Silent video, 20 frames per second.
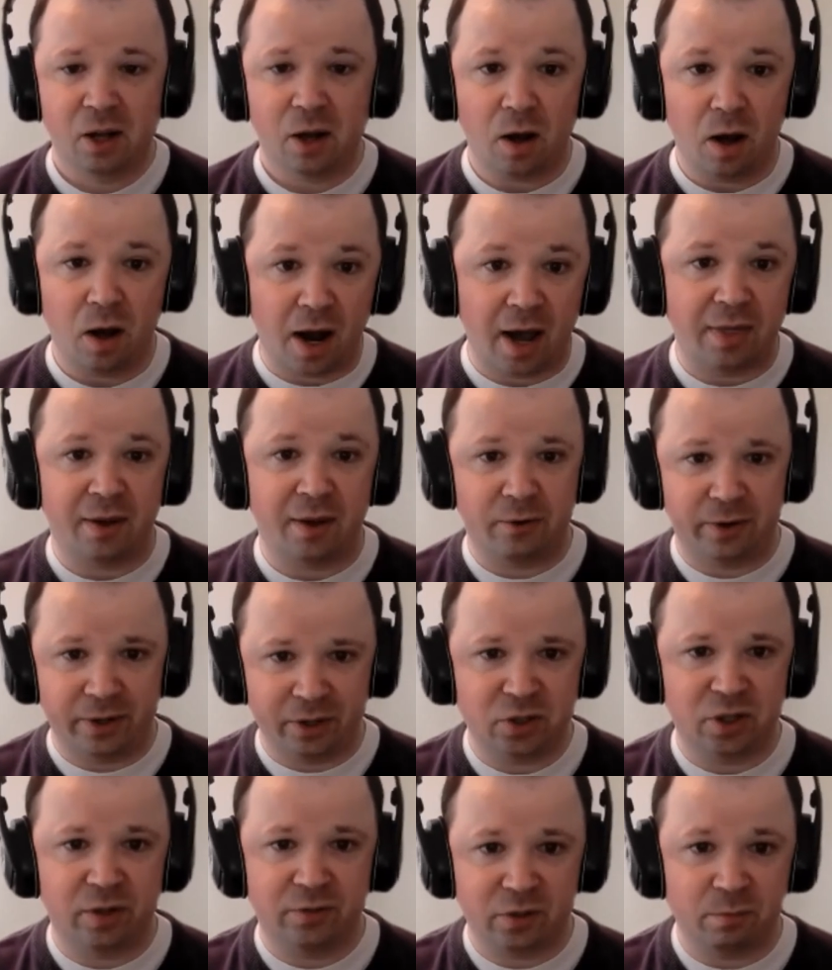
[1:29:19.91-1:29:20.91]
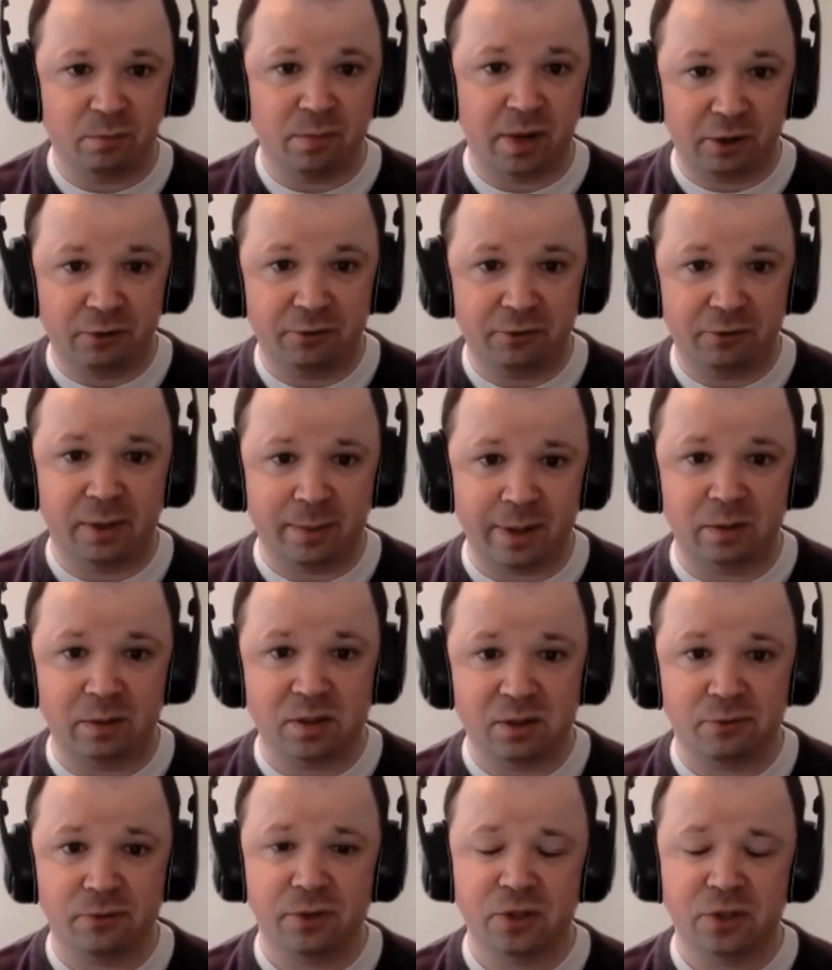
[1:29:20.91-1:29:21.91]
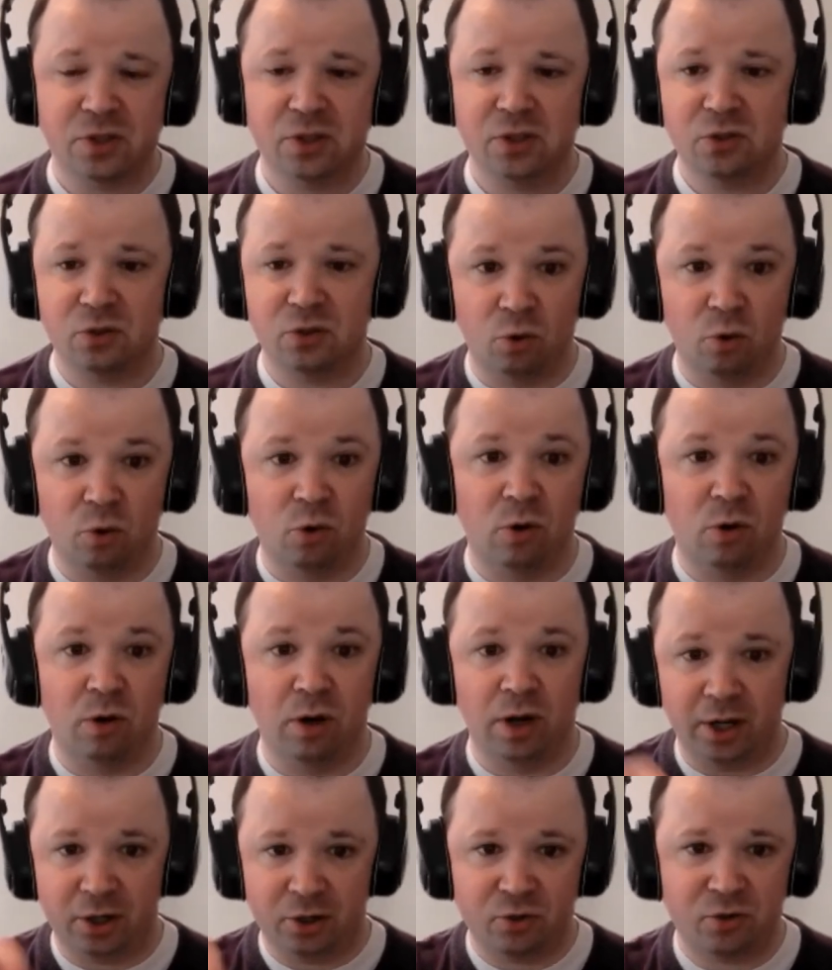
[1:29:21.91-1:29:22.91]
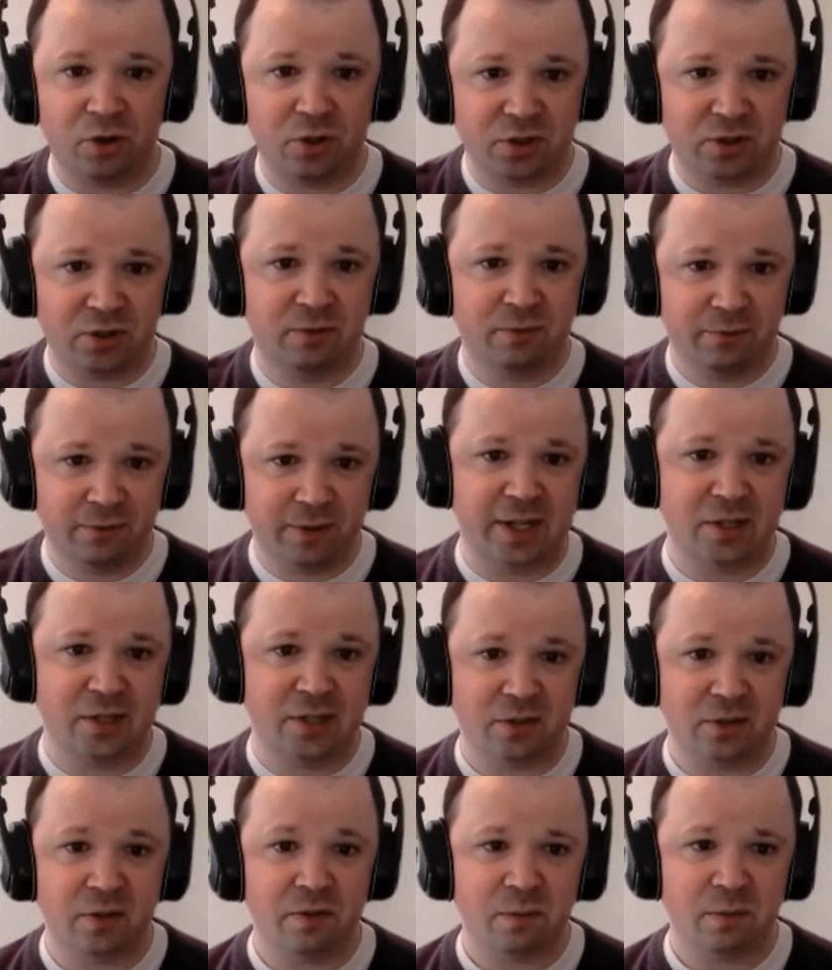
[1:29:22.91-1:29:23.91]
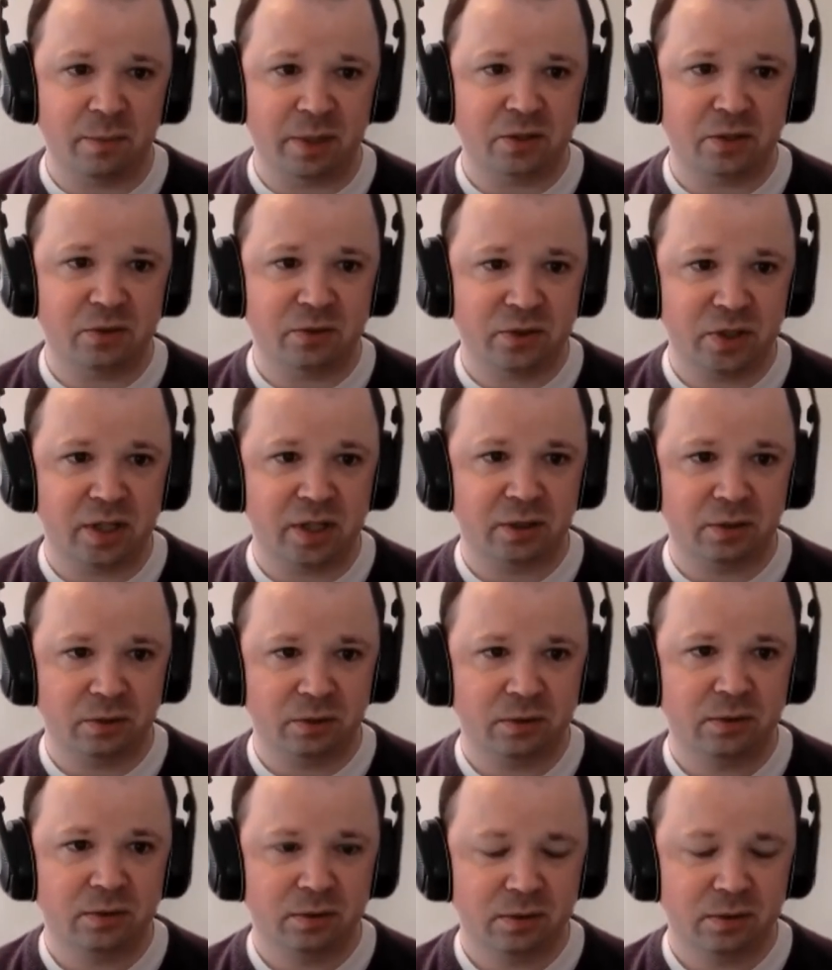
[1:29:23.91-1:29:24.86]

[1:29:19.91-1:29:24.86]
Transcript: either in terms of male female differences or across phases of the menstrual cycle.